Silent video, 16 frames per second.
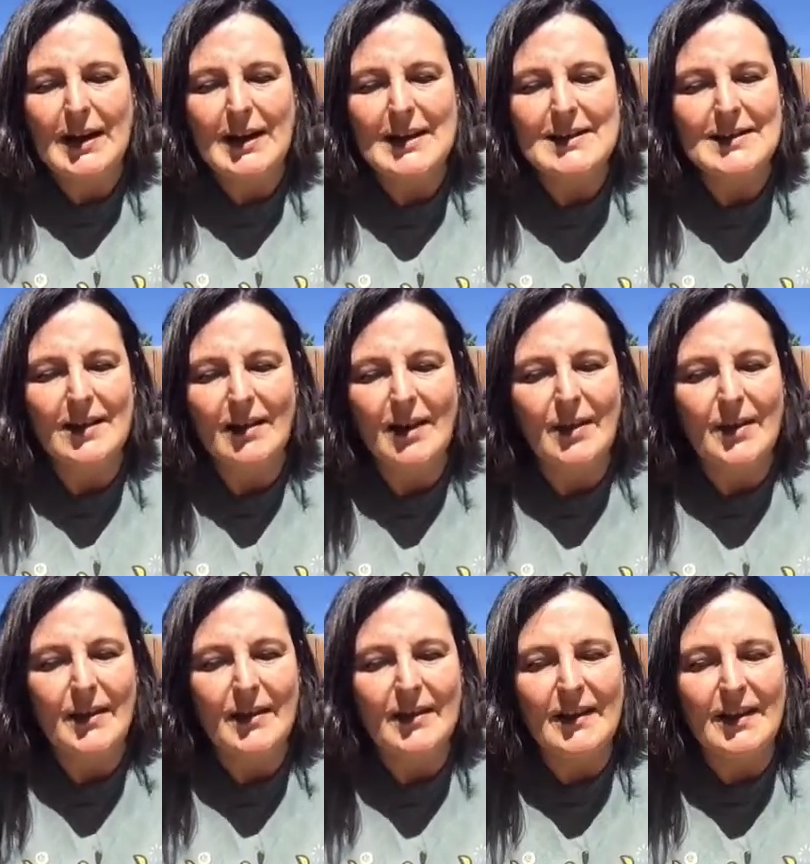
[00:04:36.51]
Is there
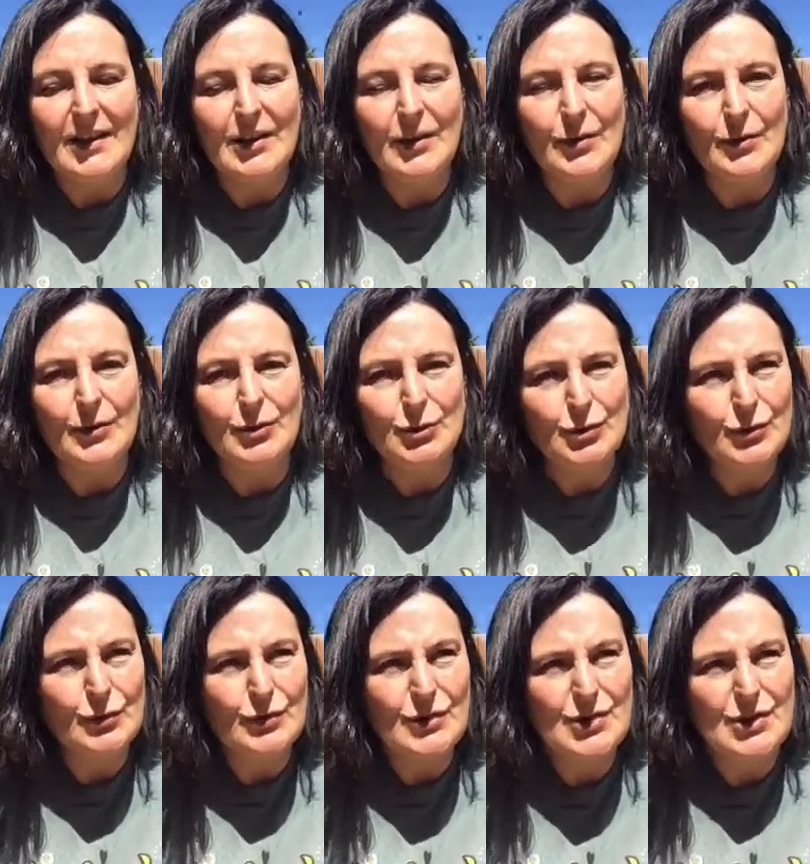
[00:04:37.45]
anything that you're
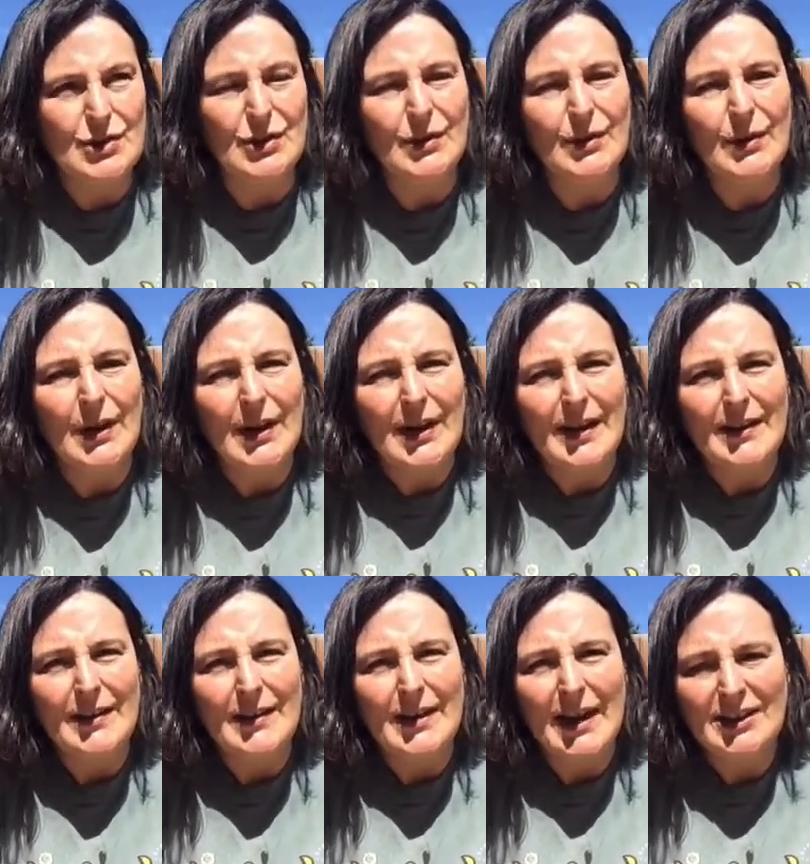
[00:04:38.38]
drawn to
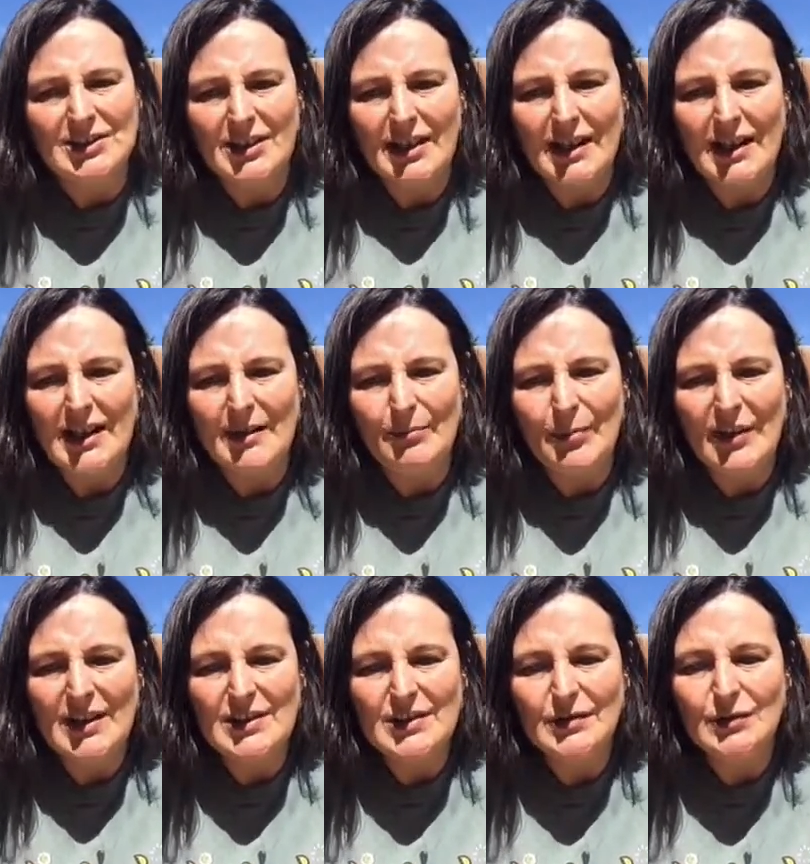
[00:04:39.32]
that actually
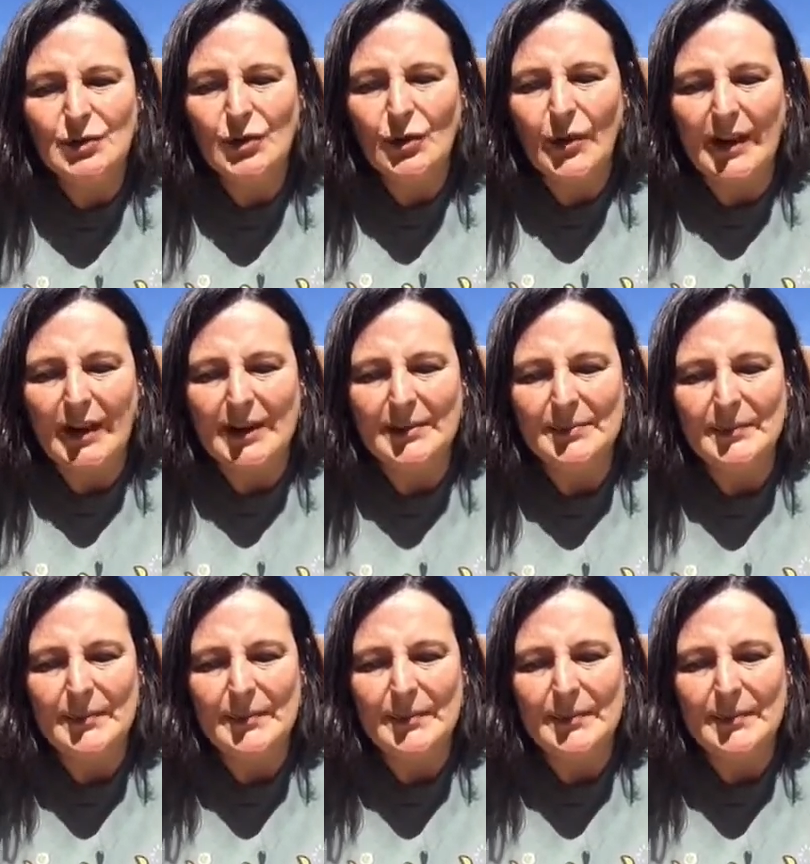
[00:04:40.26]
brings you joy?